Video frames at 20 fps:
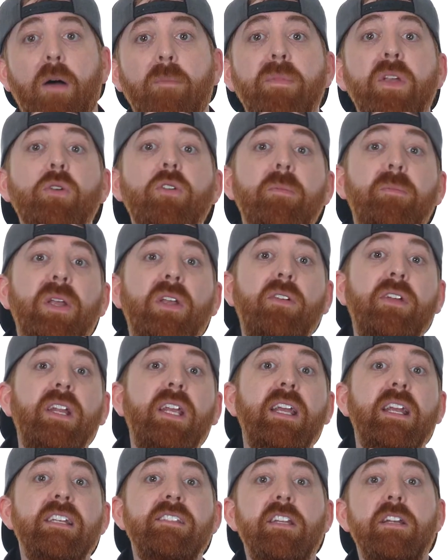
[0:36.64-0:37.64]

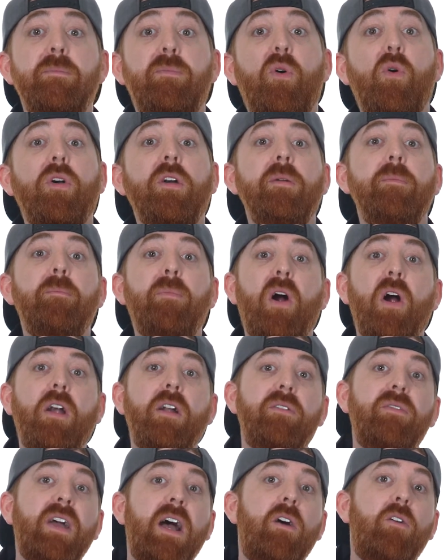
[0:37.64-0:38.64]
Immutability is an important
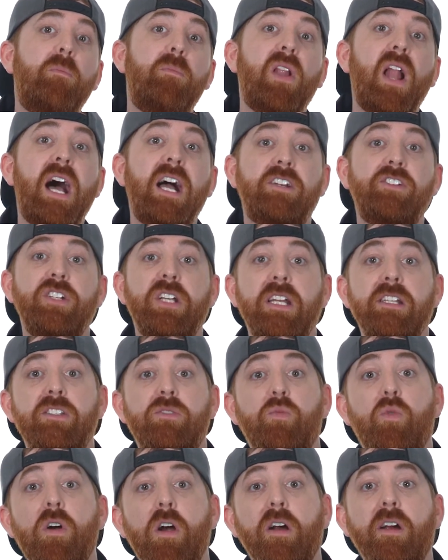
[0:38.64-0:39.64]
part of how
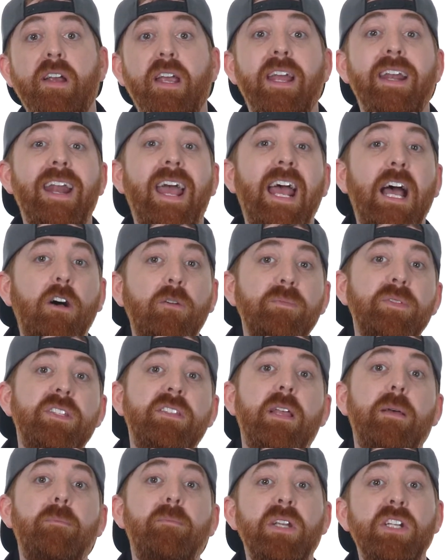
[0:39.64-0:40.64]
blockchains work and helps
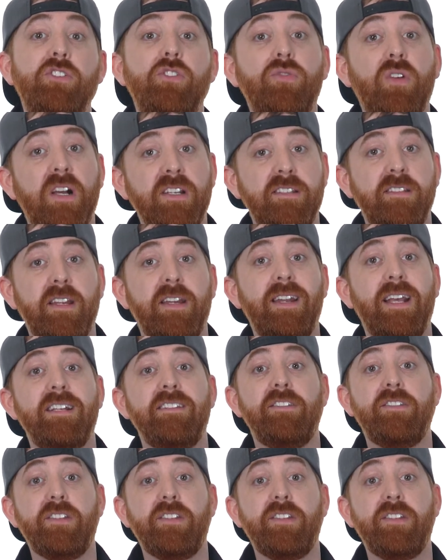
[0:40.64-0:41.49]
them be trusted and